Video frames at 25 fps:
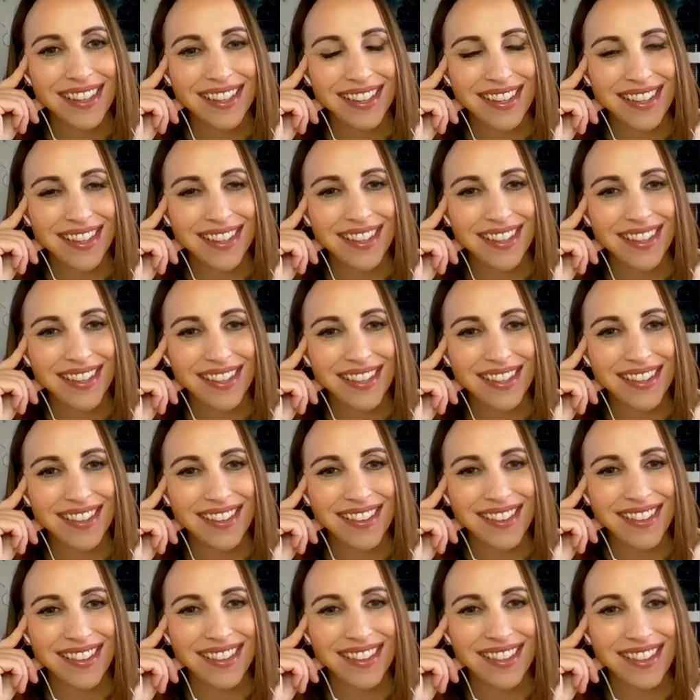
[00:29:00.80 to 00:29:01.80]

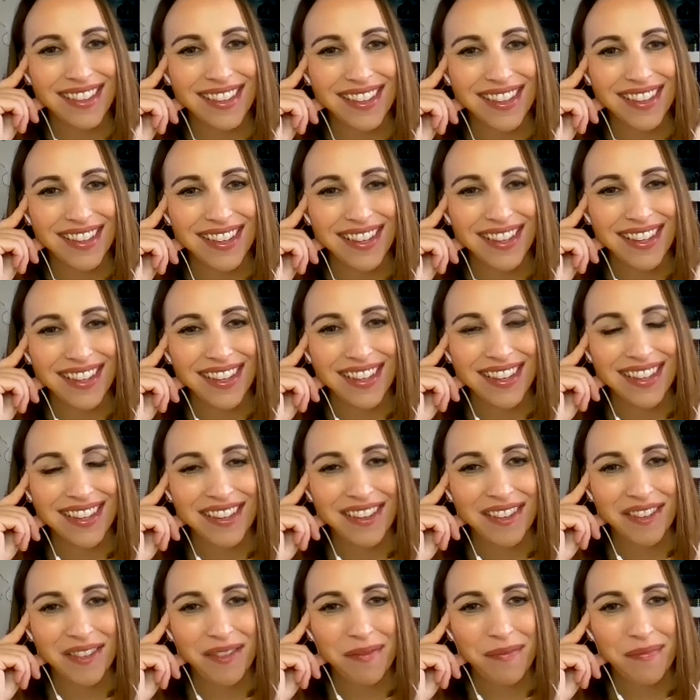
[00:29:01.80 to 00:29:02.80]

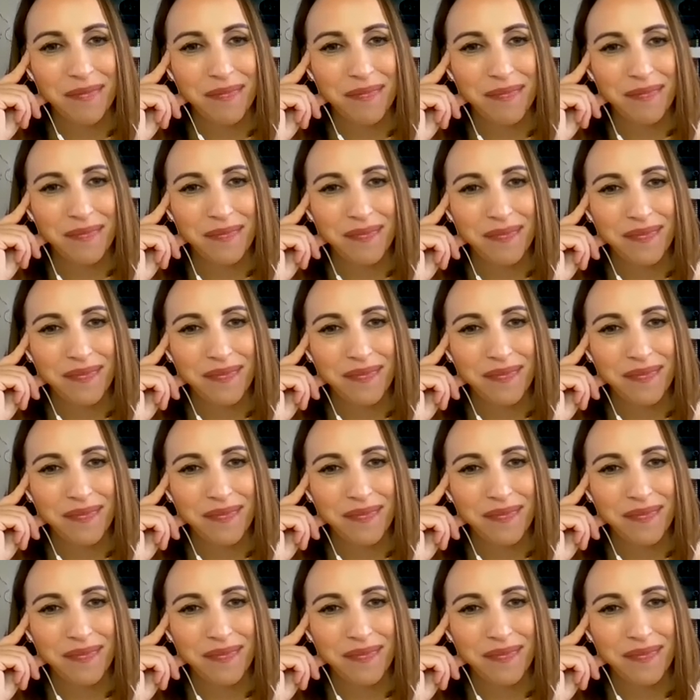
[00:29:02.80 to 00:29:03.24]
(not speaking)